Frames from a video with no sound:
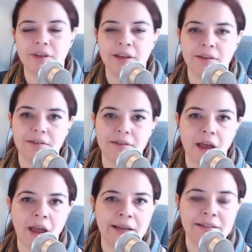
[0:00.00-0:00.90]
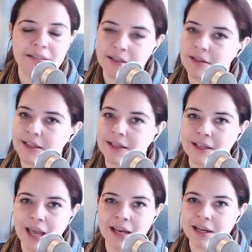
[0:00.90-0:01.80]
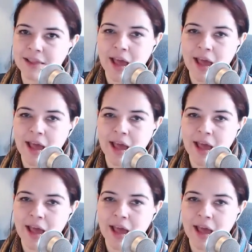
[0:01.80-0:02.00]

is ideally getting